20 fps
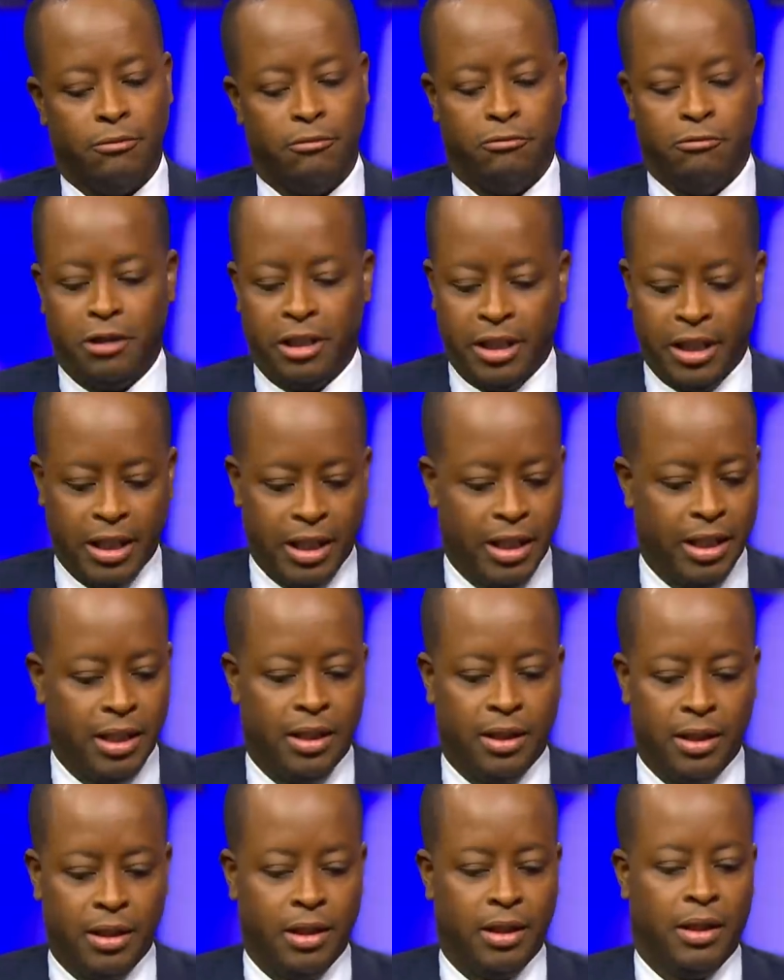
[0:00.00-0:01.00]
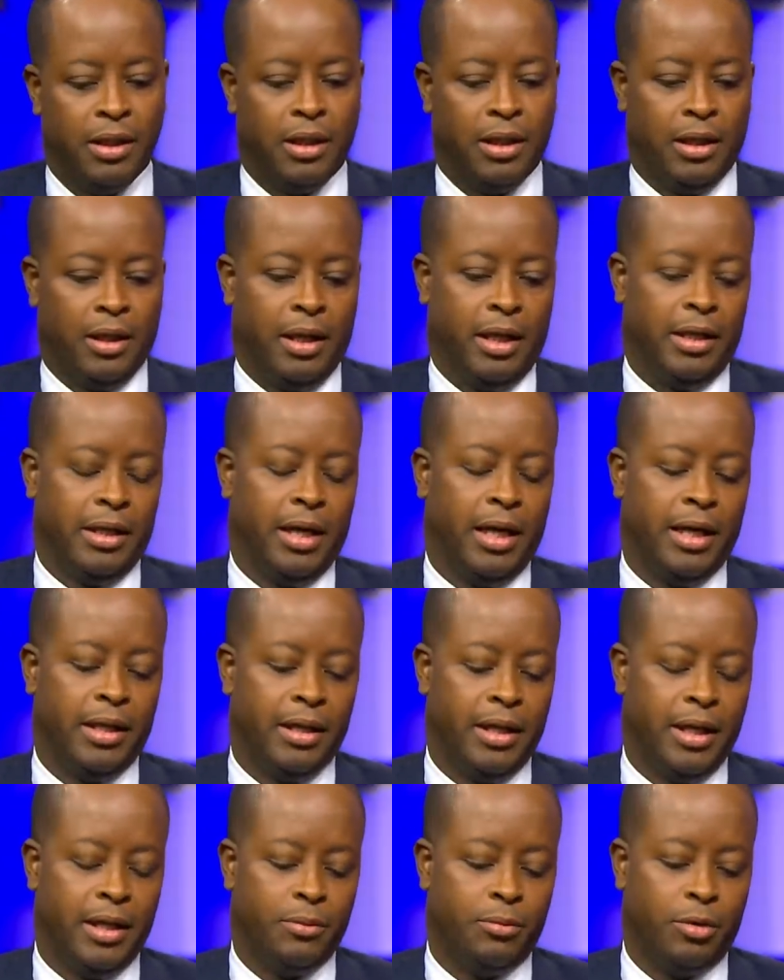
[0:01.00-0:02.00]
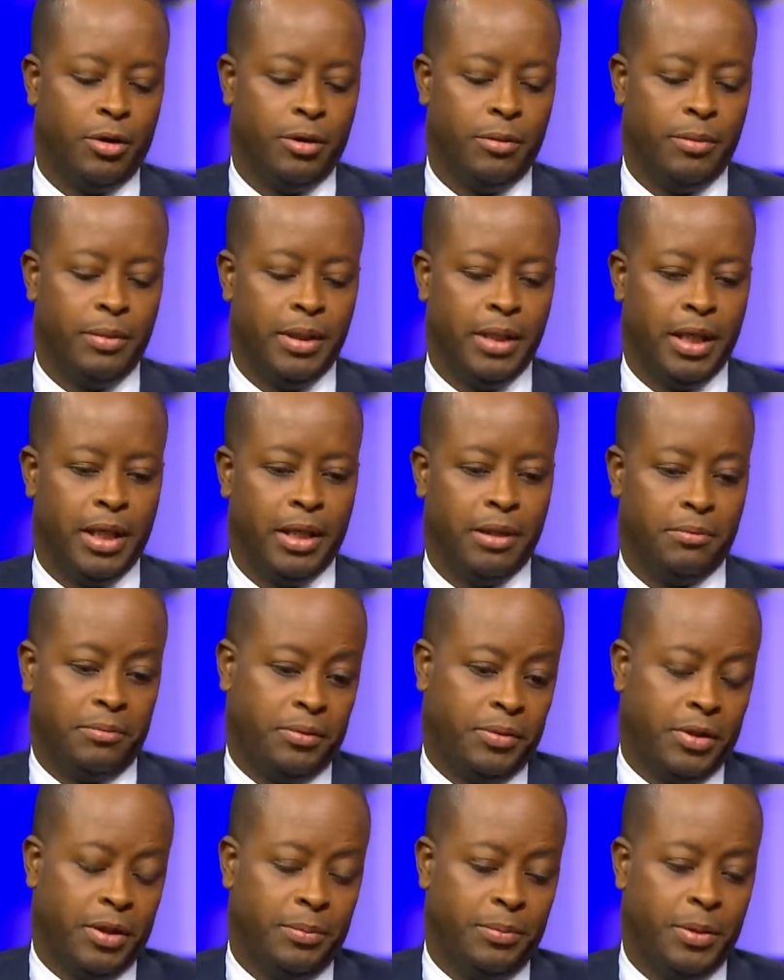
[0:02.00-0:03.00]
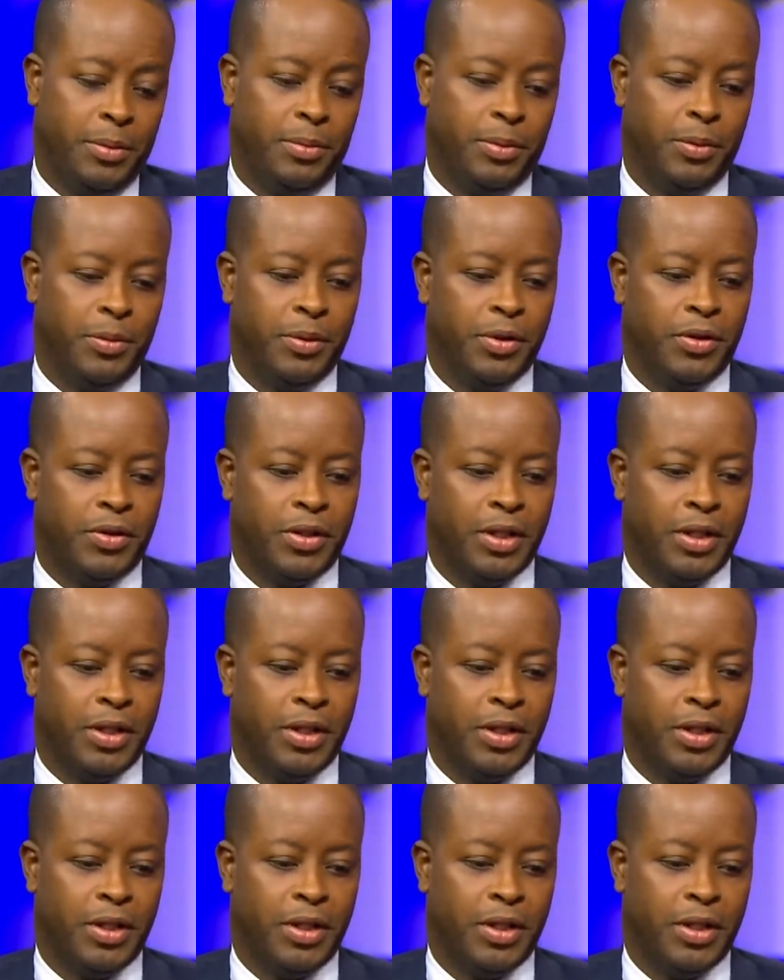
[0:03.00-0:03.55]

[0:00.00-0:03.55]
retain and probably some people would